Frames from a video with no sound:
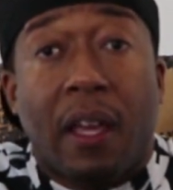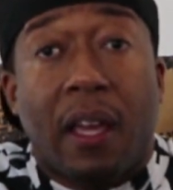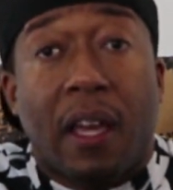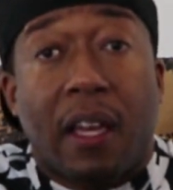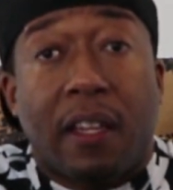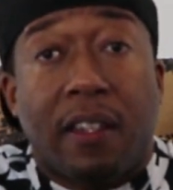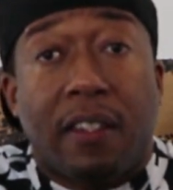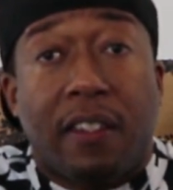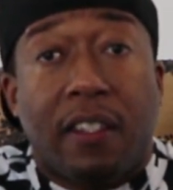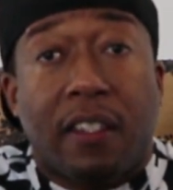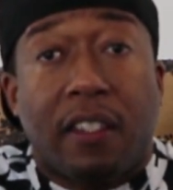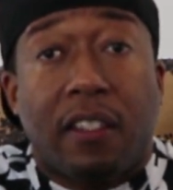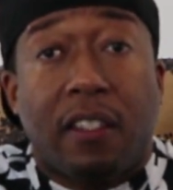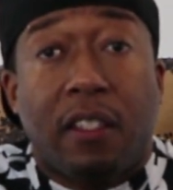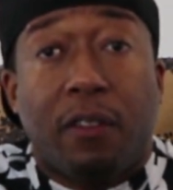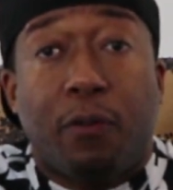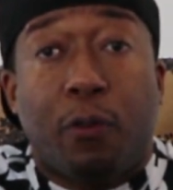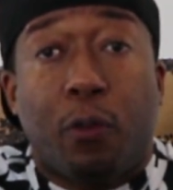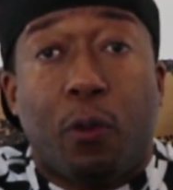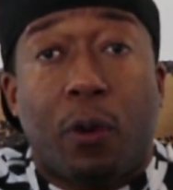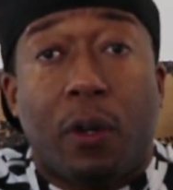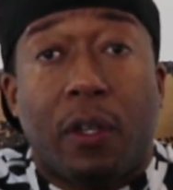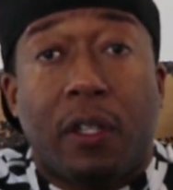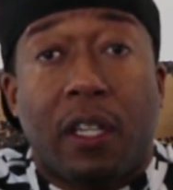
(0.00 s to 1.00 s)
and
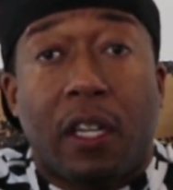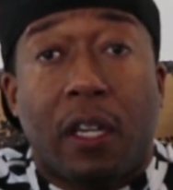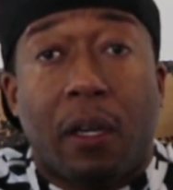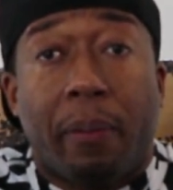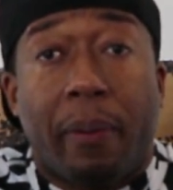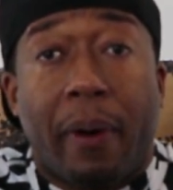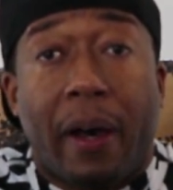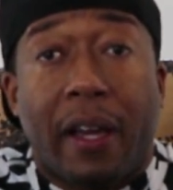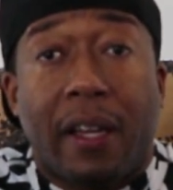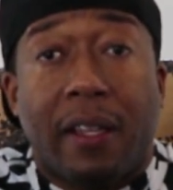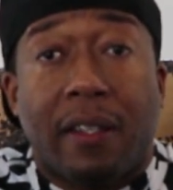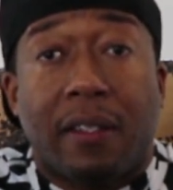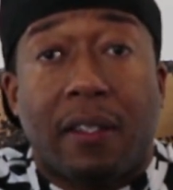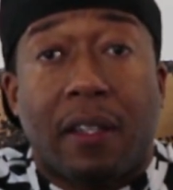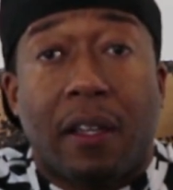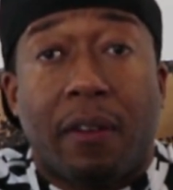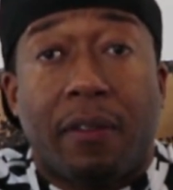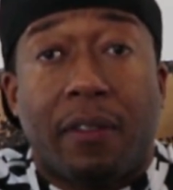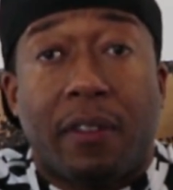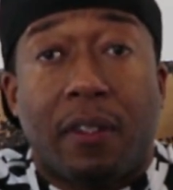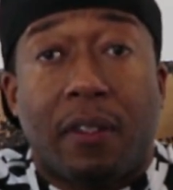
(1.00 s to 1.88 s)
64 gigabytes of